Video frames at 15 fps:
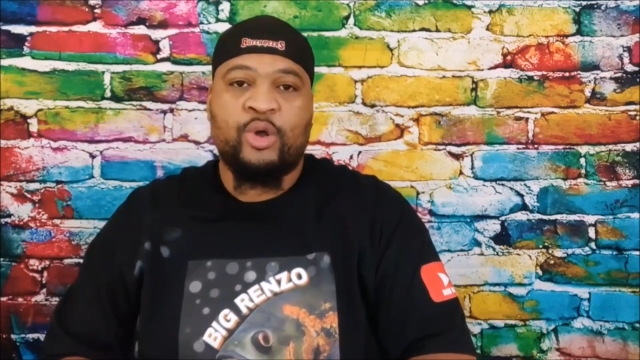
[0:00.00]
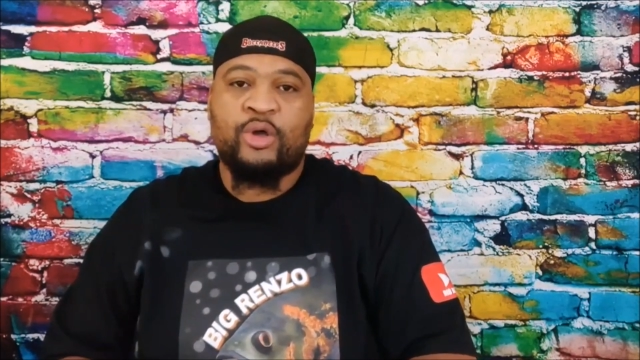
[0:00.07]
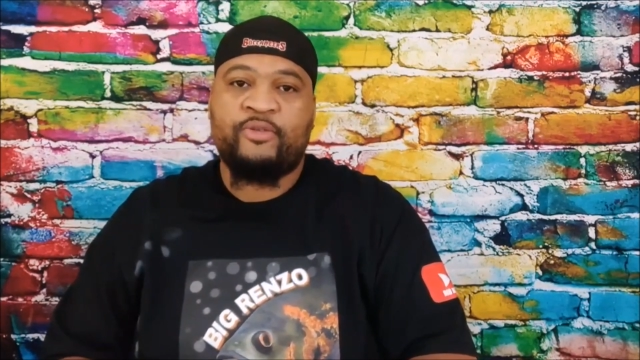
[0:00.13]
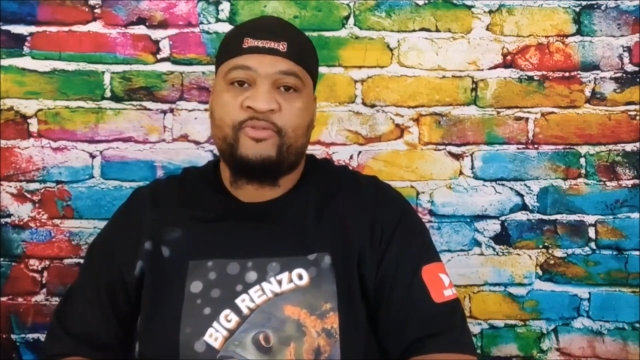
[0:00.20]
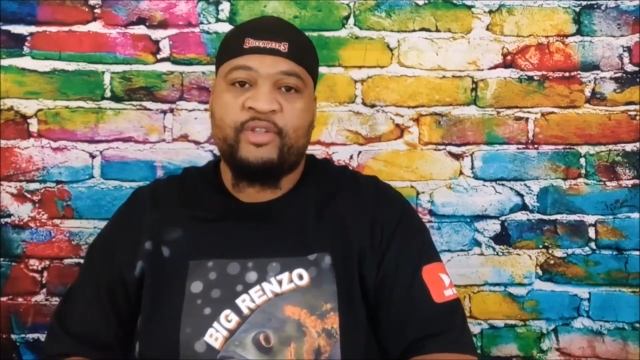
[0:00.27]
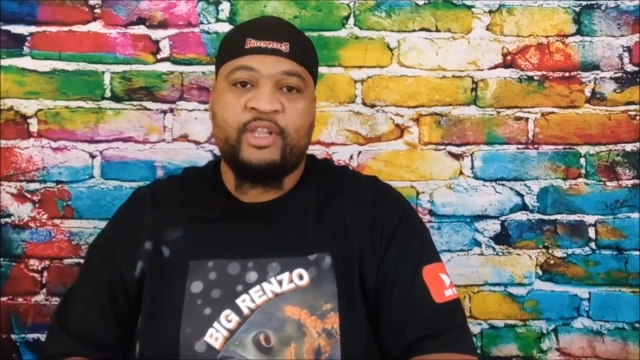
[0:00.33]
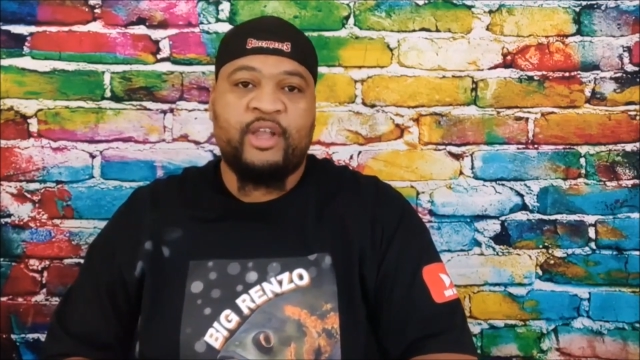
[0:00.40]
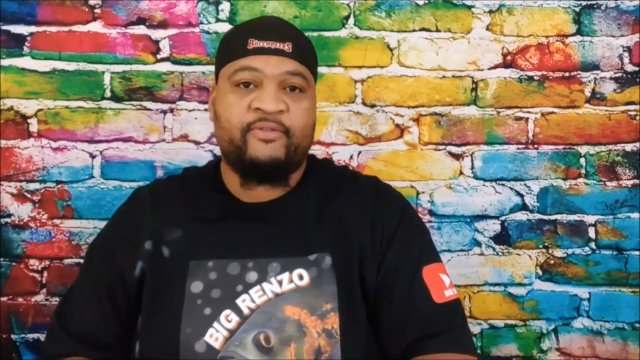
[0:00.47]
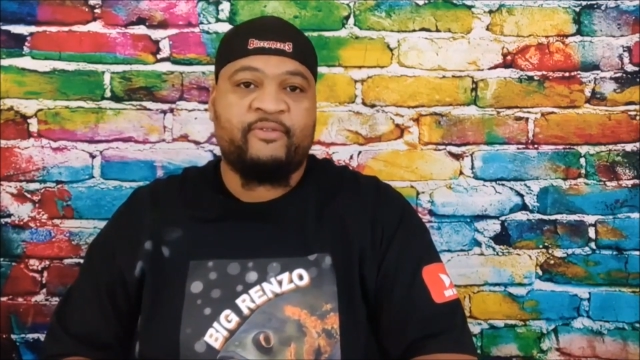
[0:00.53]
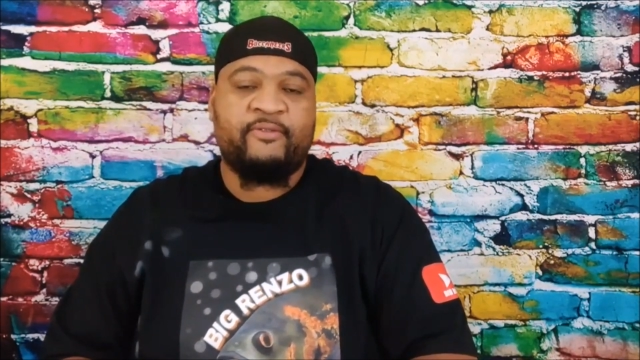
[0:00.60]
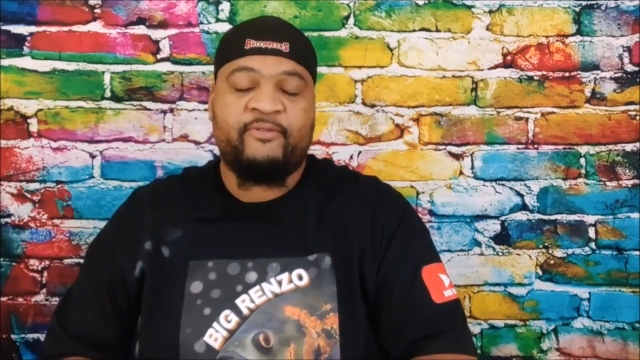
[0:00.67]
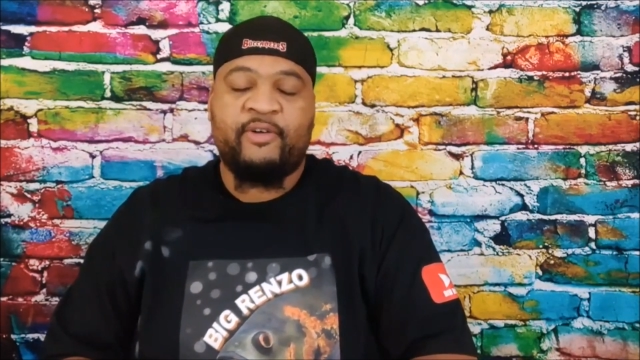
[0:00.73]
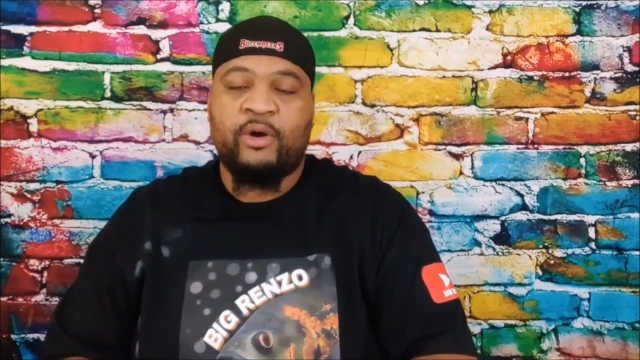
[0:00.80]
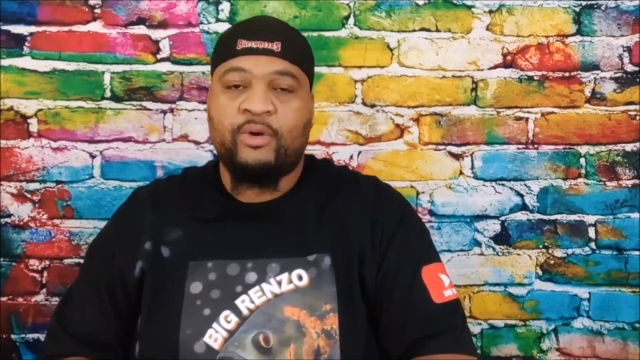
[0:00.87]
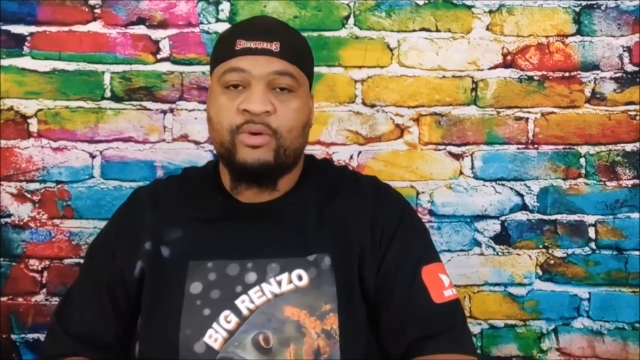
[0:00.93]
strokes for
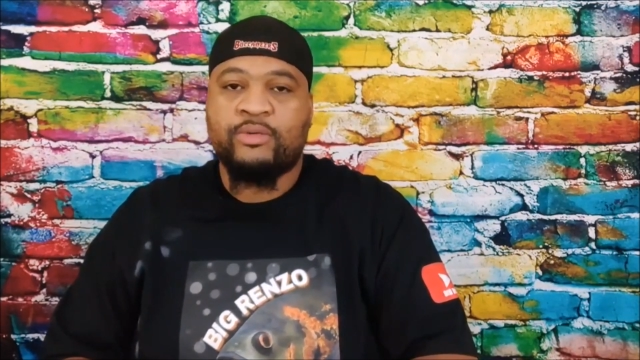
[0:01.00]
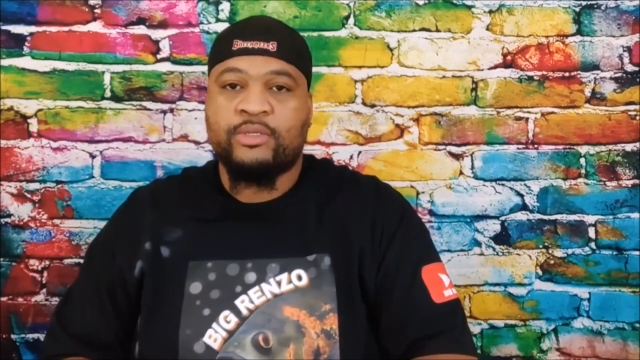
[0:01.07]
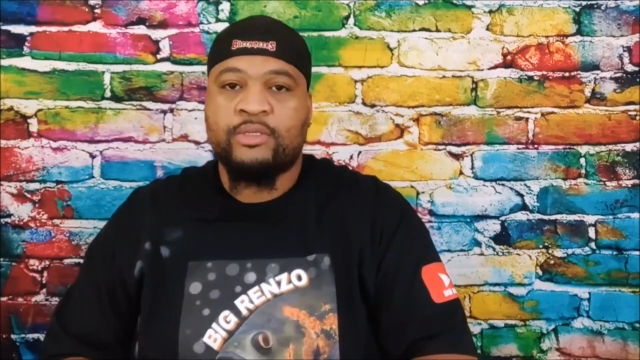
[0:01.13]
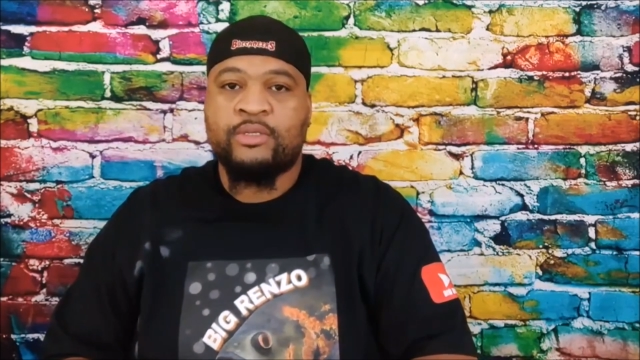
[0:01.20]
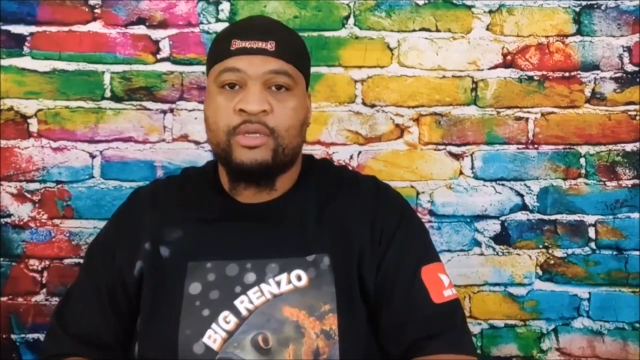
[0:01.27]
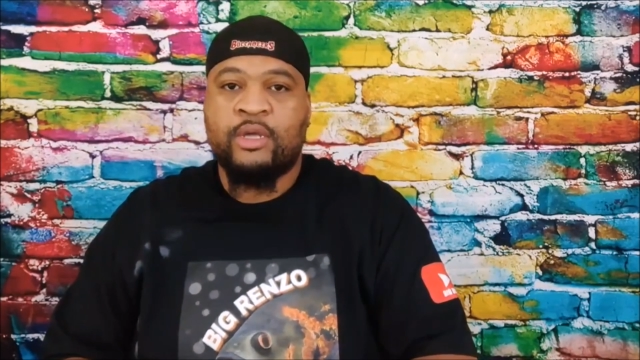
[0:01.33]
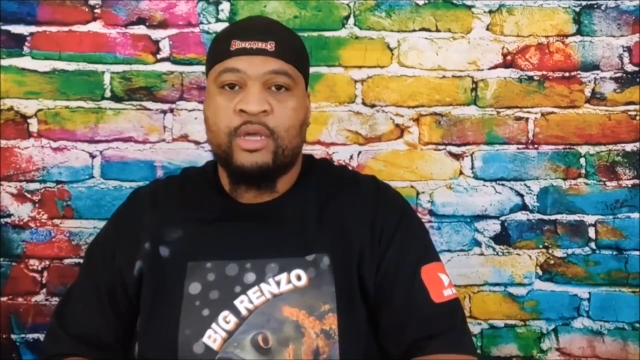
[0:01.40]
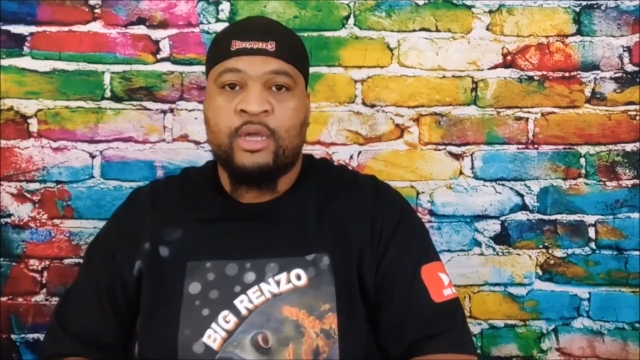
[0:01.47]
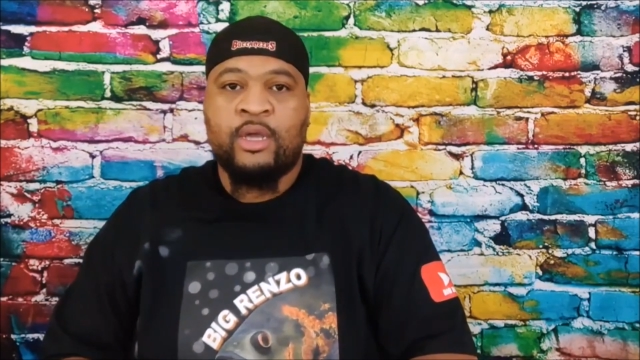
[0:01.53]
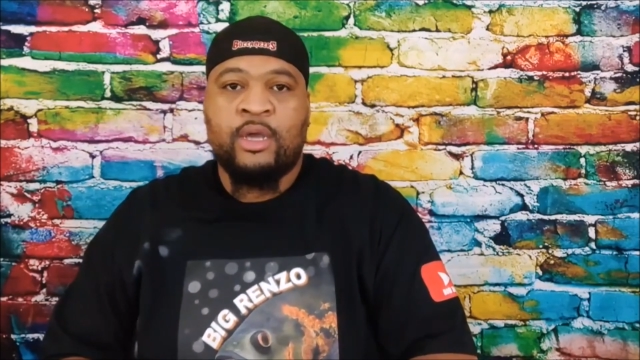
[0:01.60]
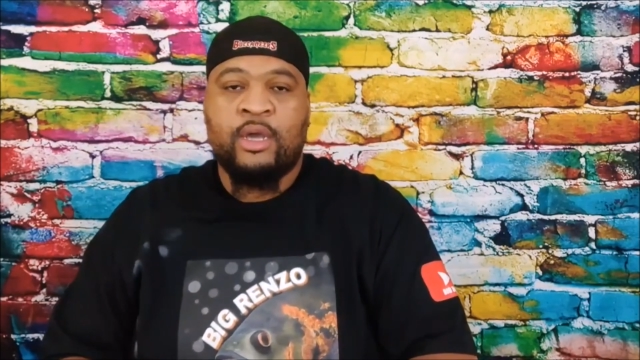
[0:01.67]
different folks.